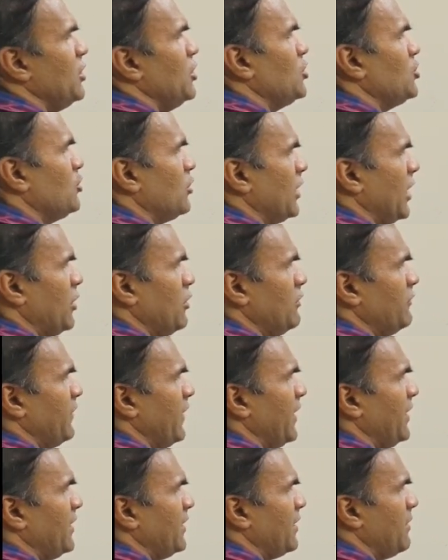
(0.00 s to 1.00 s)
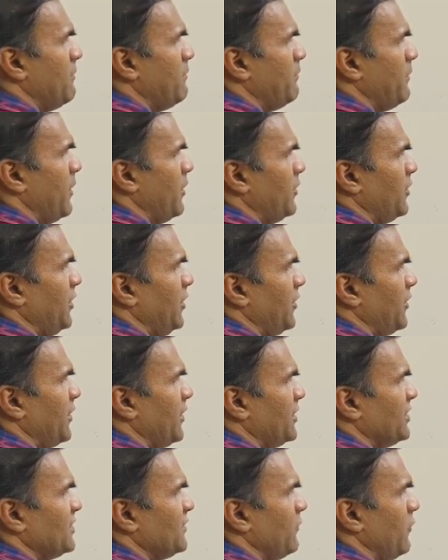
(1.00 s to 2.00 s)
So can you find compound
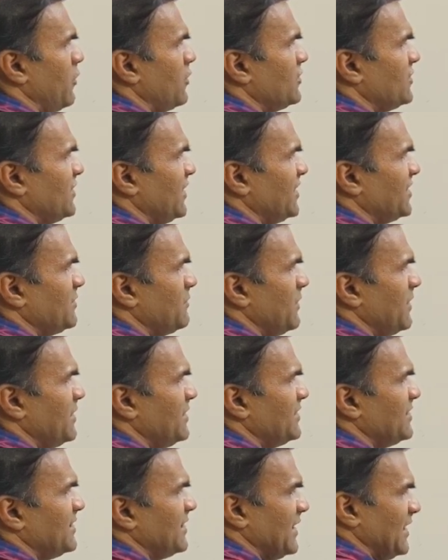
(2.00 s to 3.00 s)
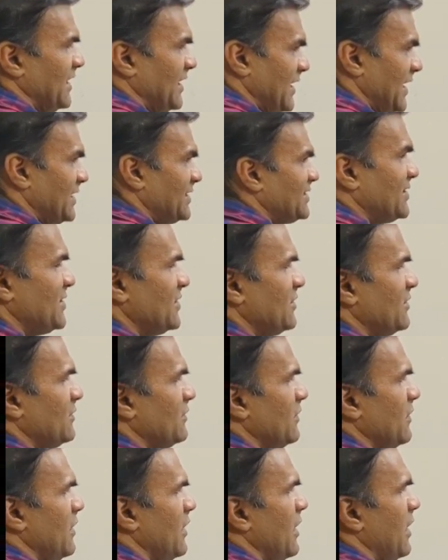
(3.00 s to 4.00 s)
interest for 6 months? Yes, sir.
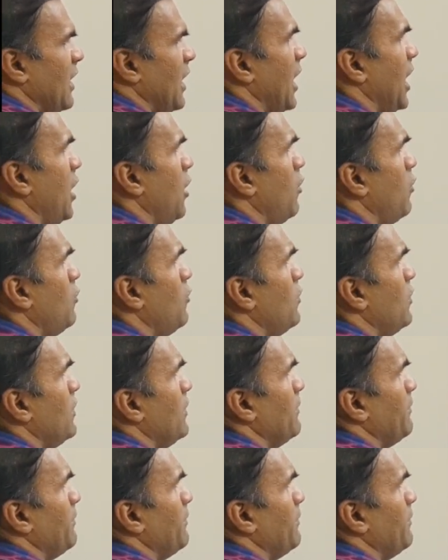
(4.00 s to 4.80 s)
How?